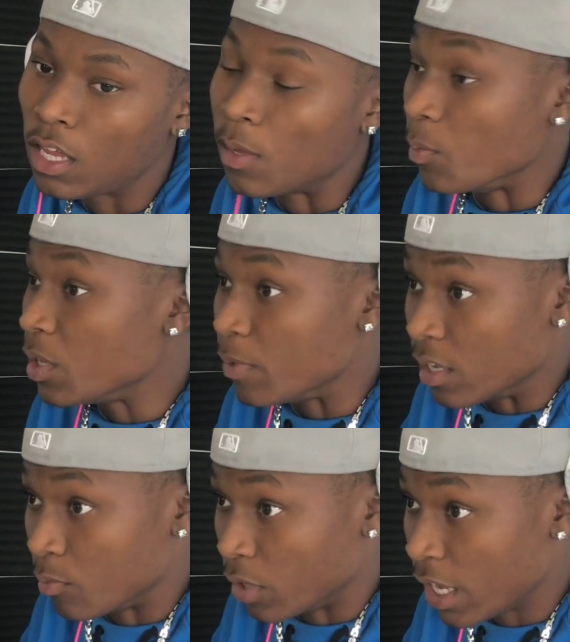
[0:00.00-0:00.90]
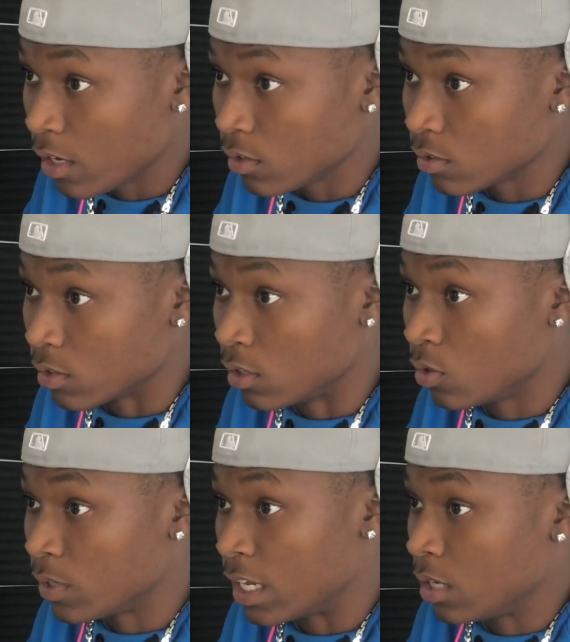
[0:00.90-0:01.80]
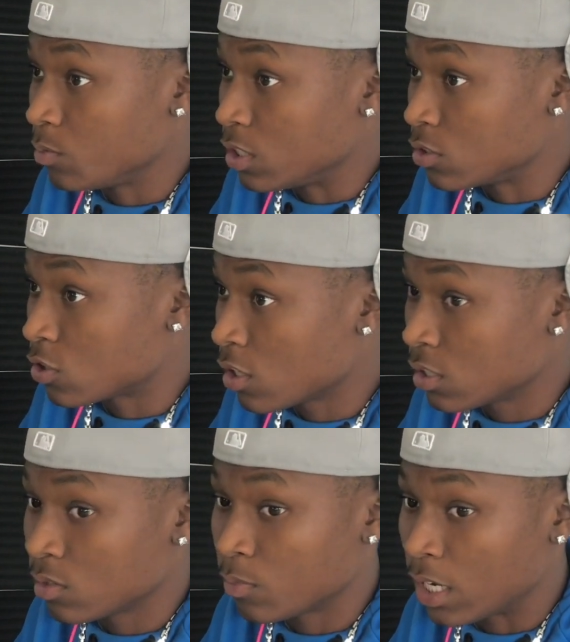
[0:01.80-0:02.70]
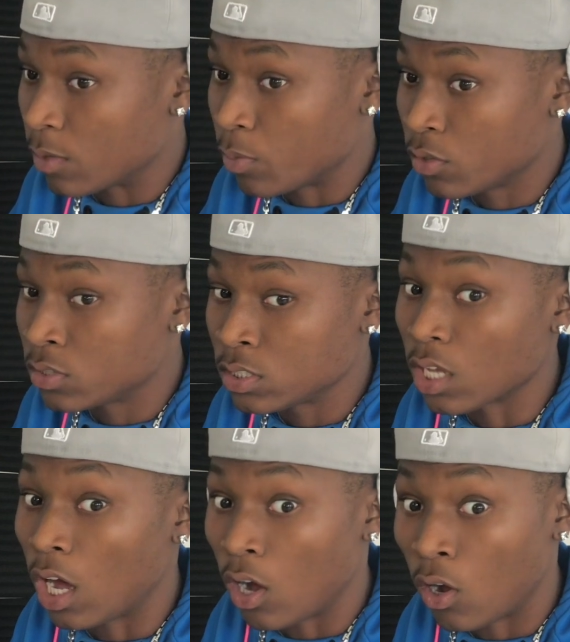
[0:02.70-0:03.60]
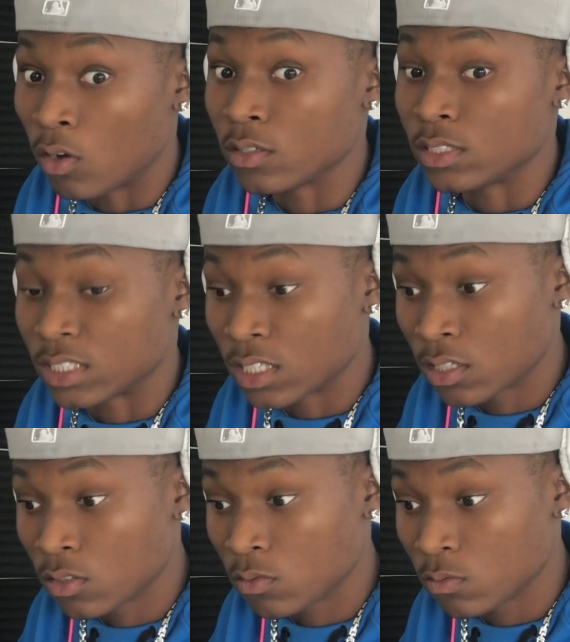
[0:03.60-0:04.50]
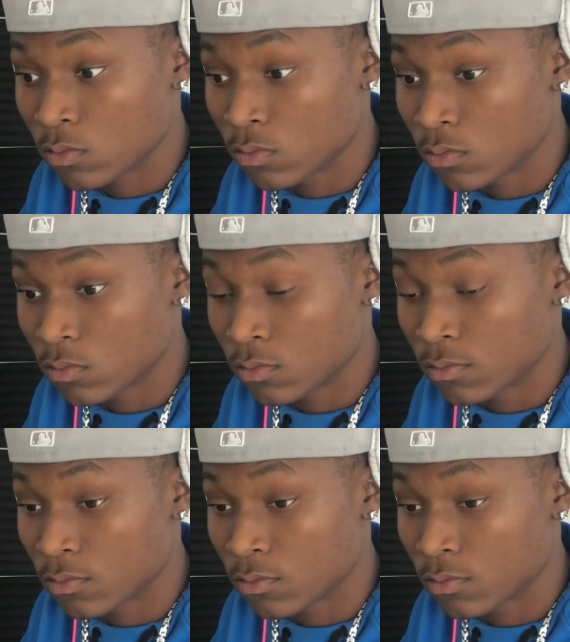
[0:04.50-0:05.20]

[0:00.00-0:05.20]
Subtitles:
And me being black and knowing that I'm getting targeted by the police all the time. Mm-hmm.